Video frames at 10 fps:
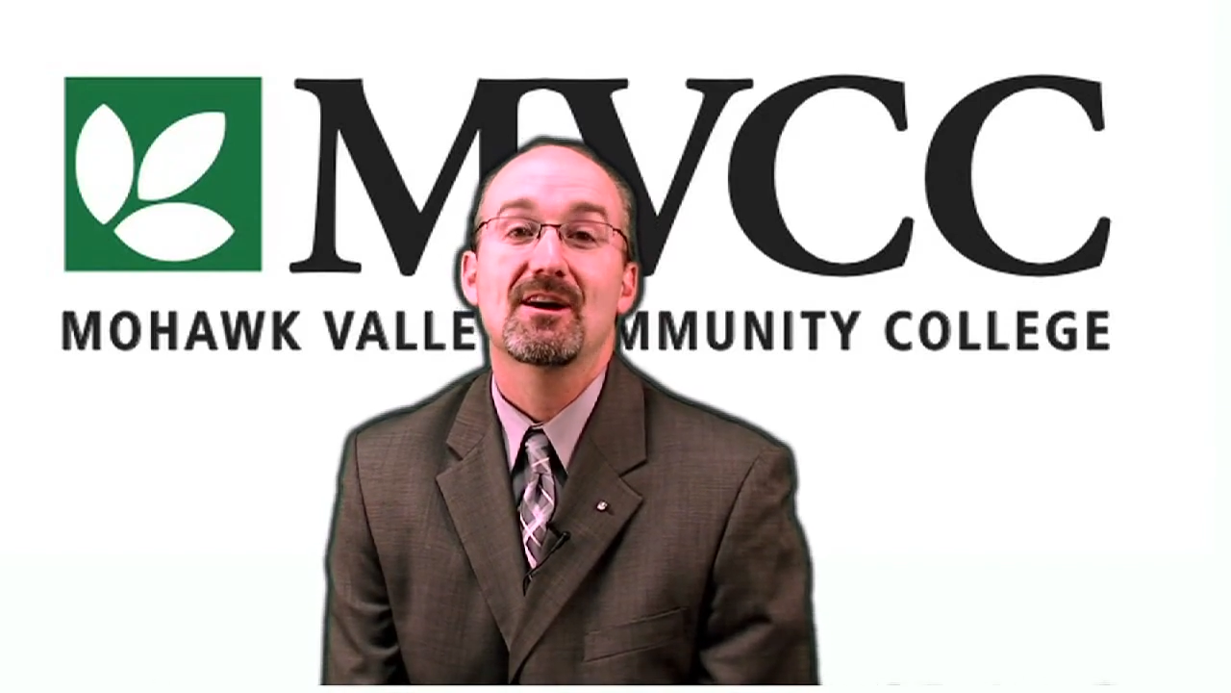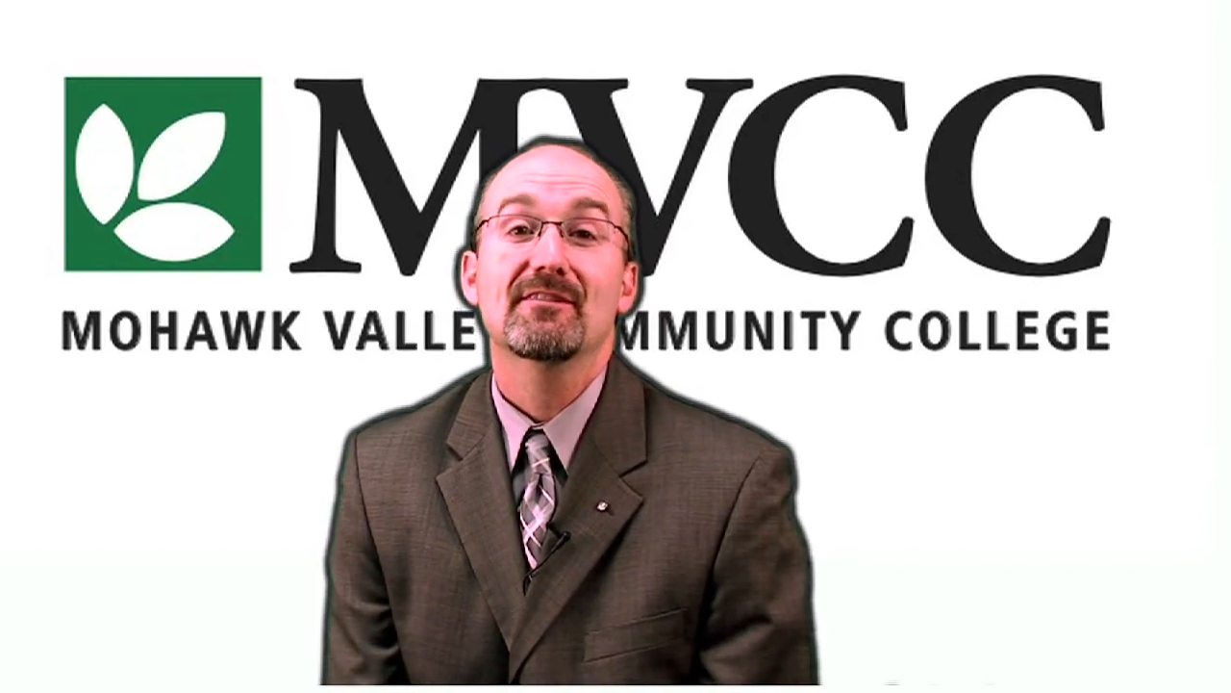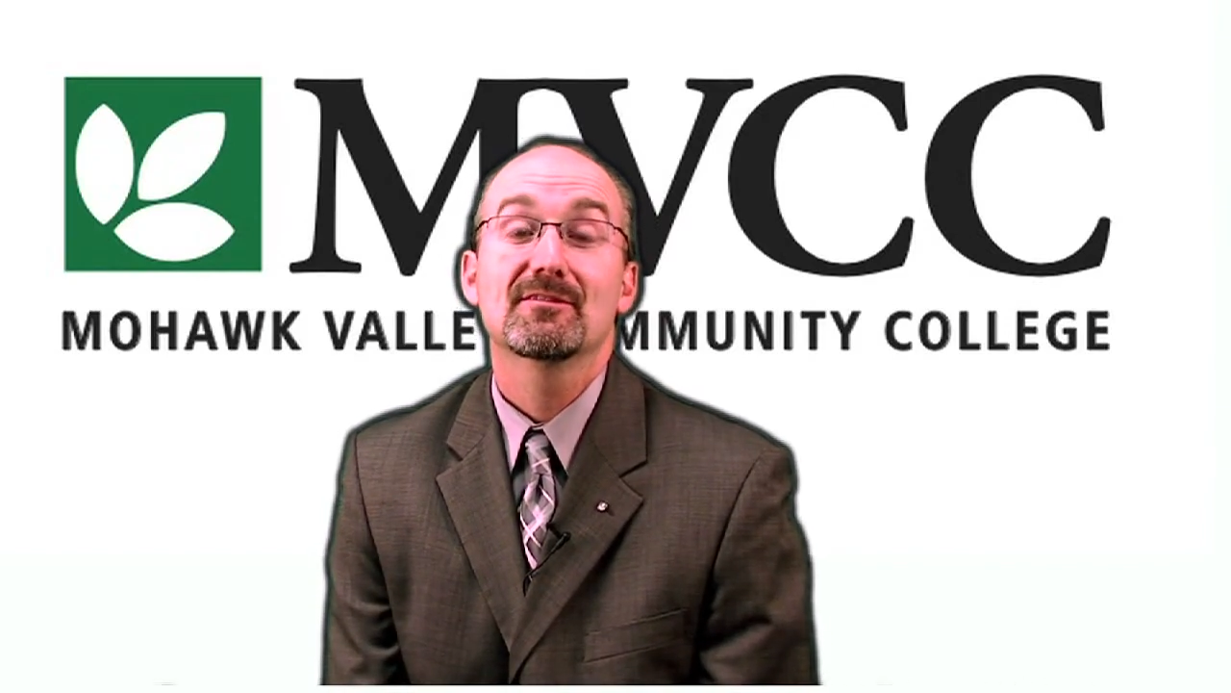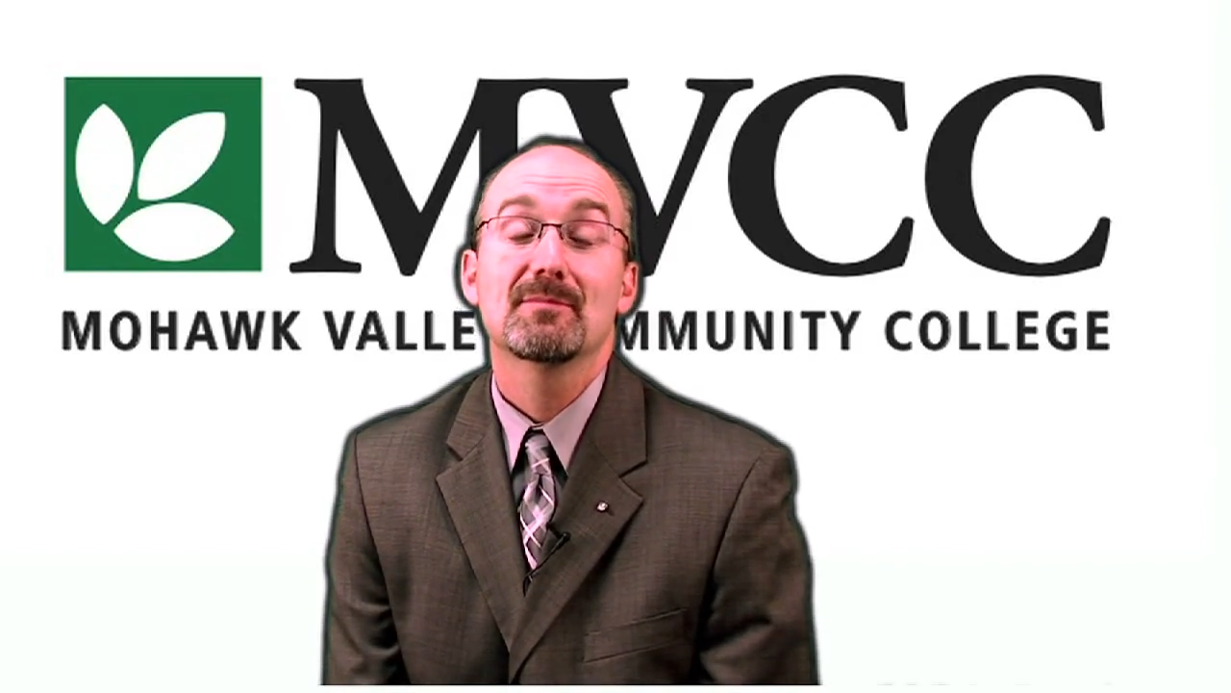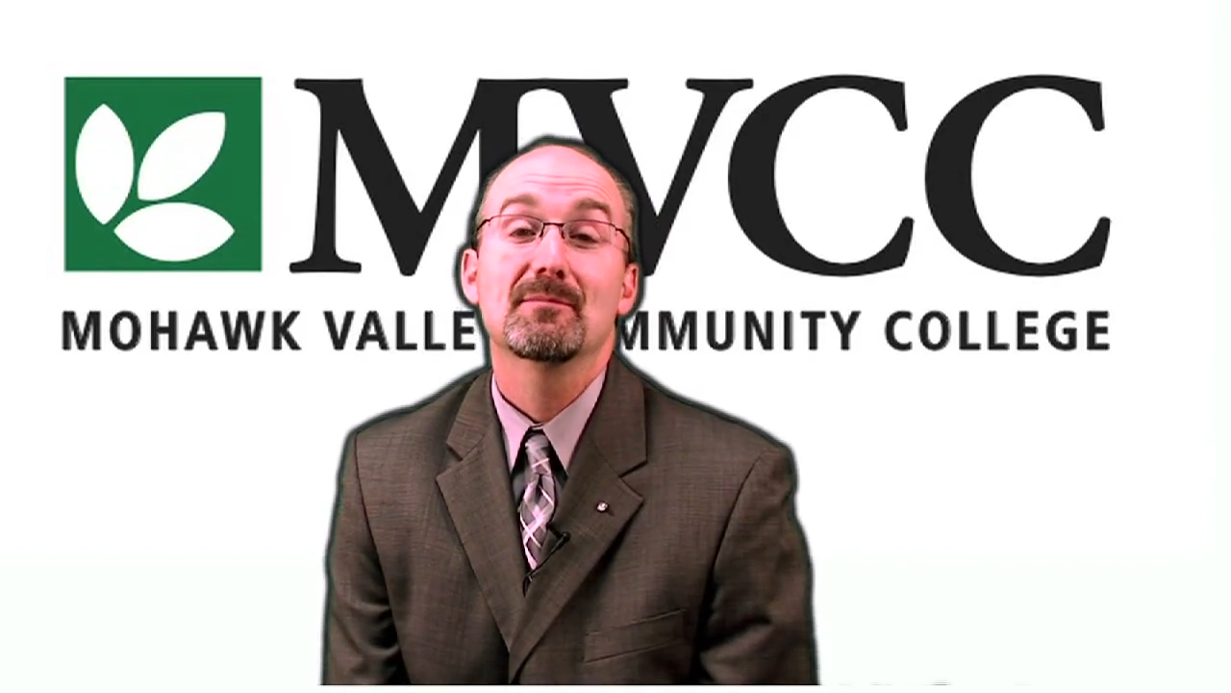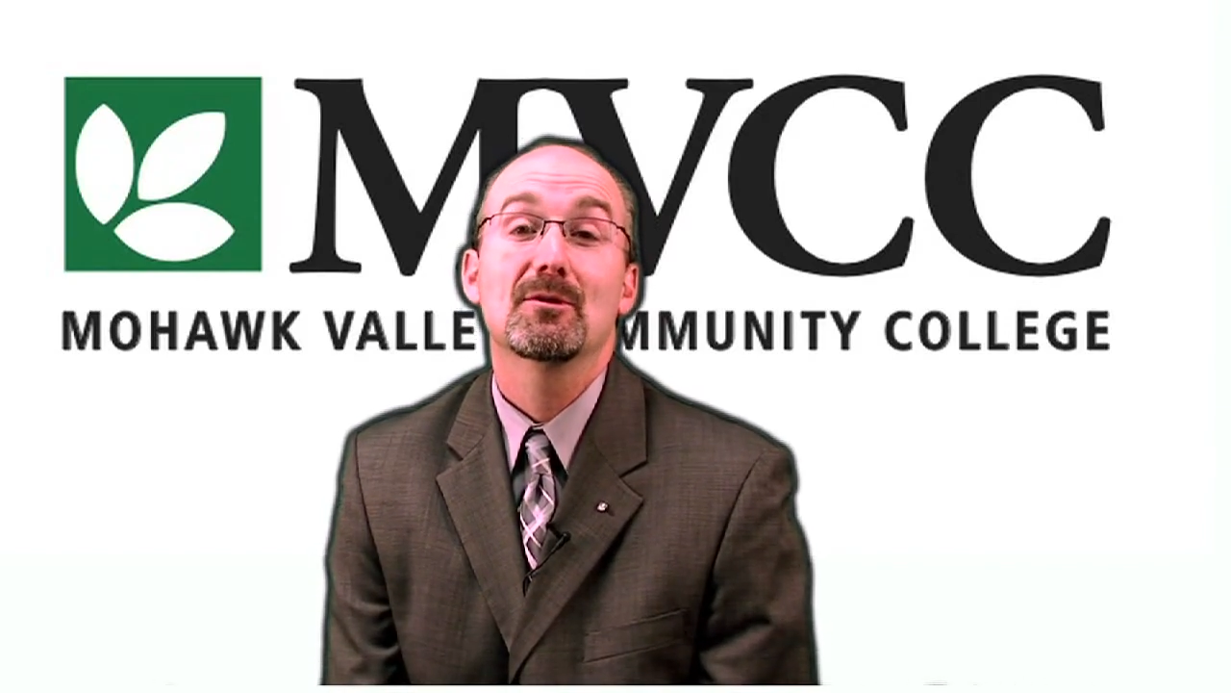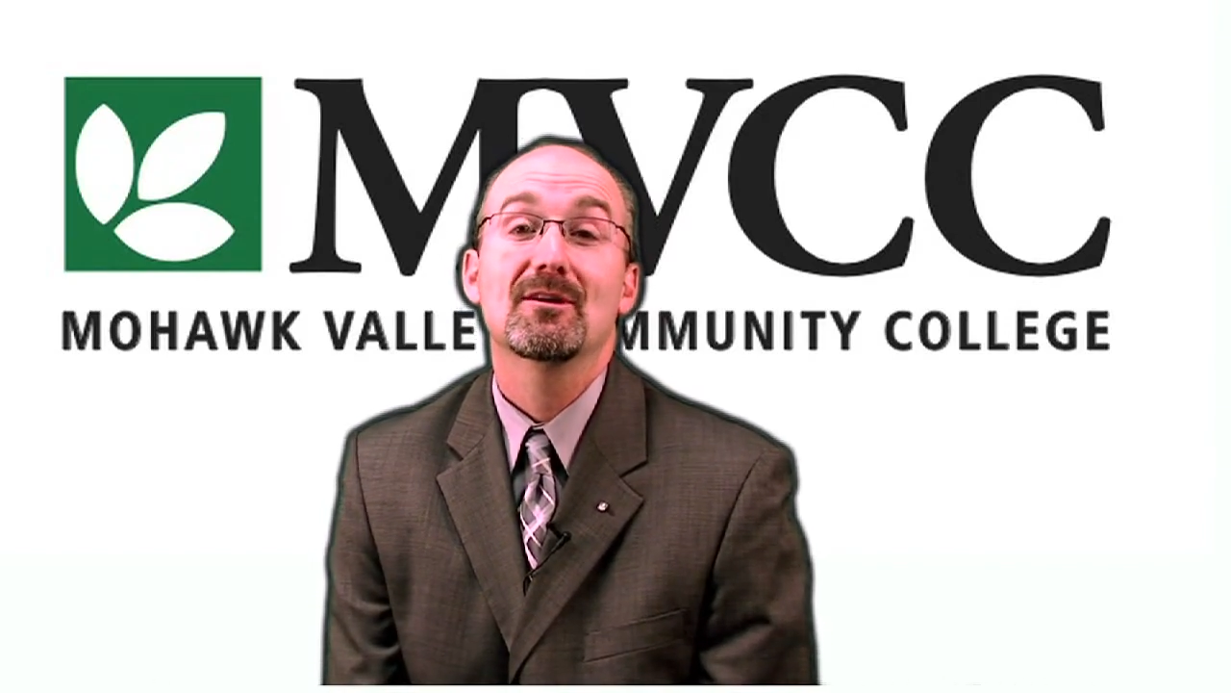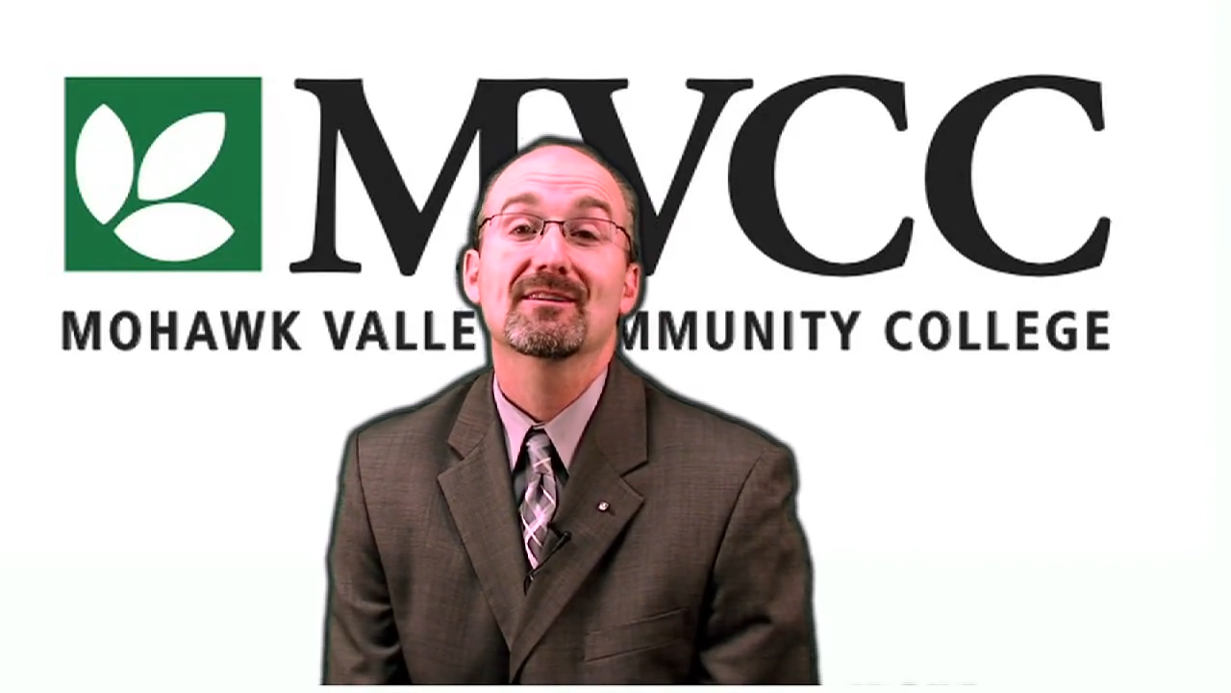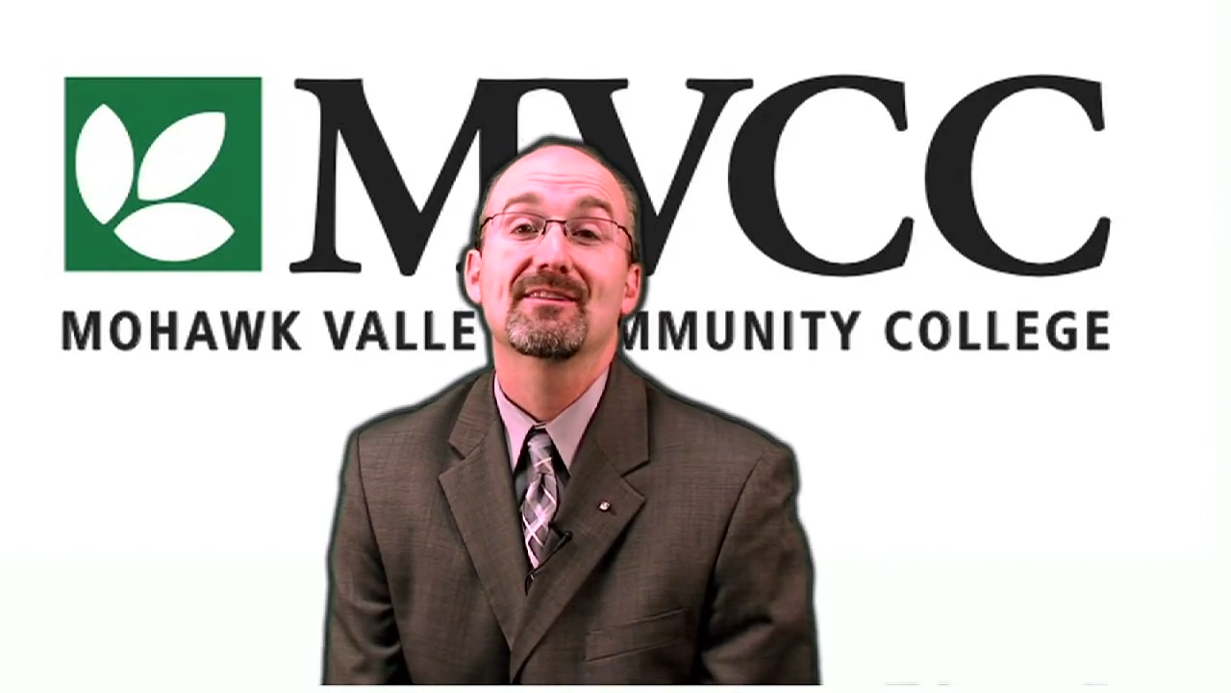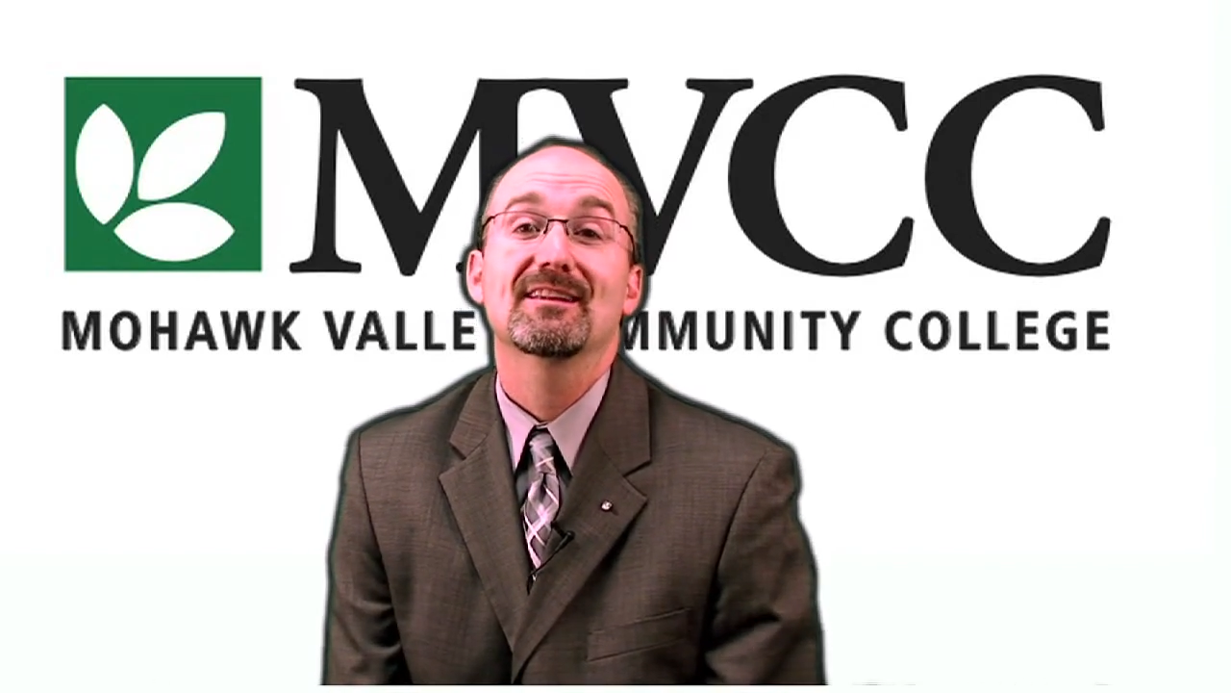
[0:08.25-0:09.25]
offered by
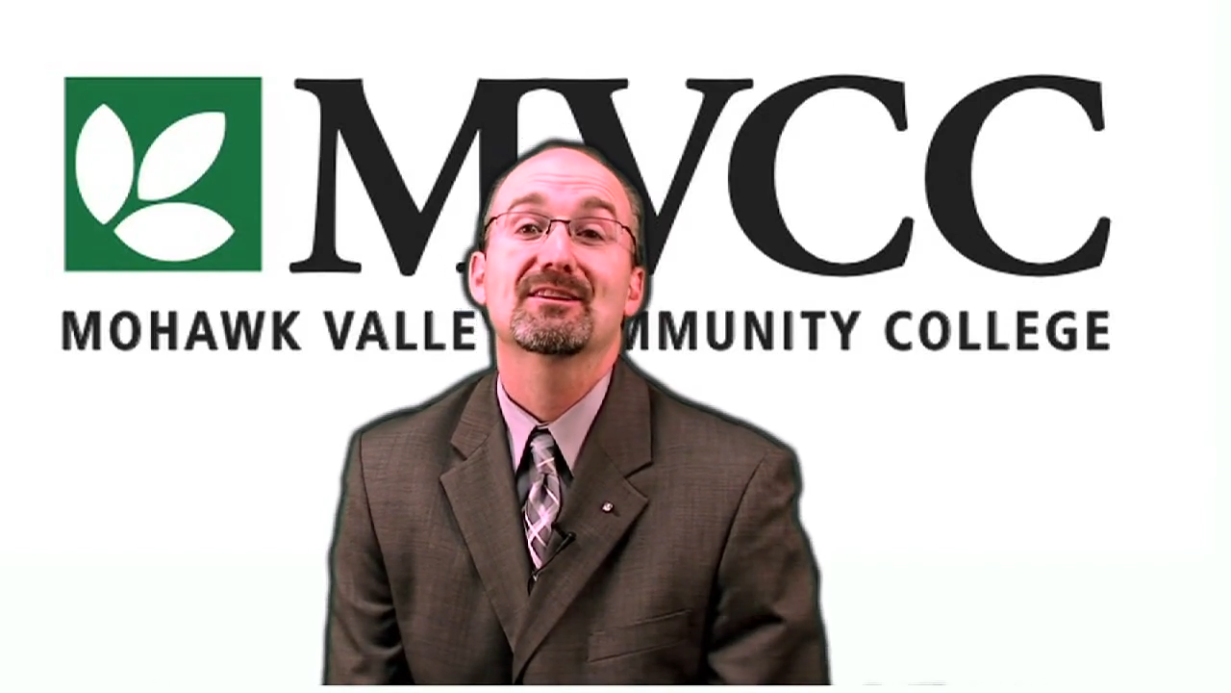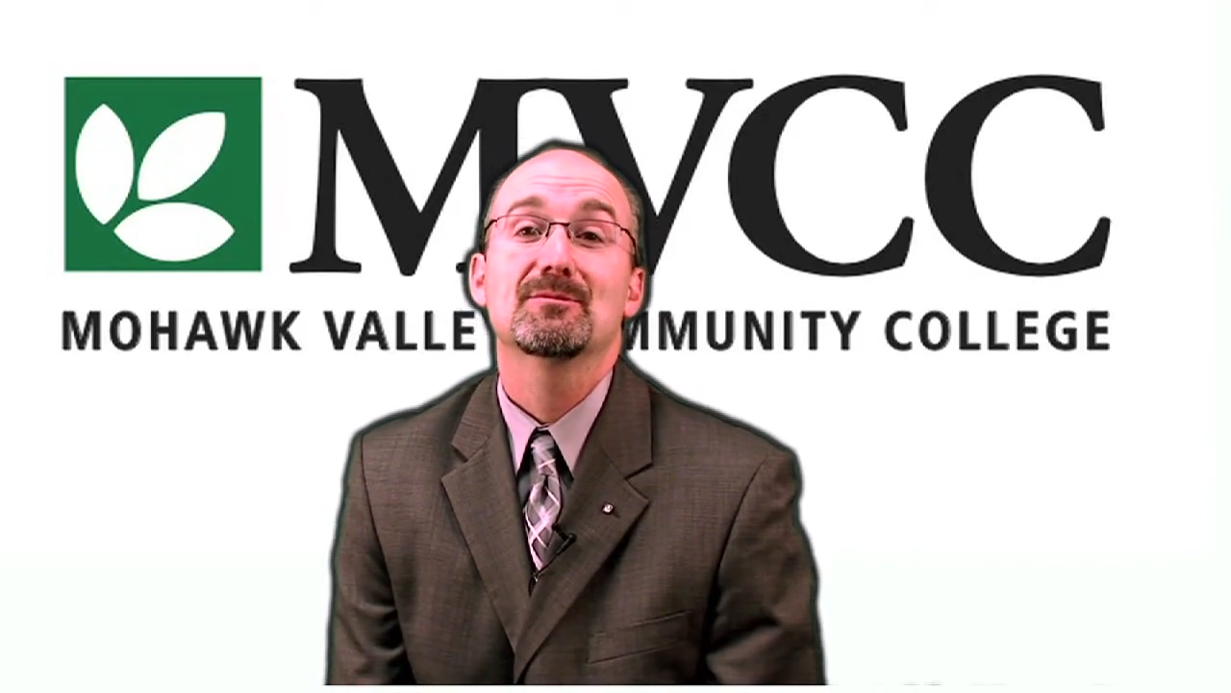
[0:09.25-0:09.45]
Mohawk Valley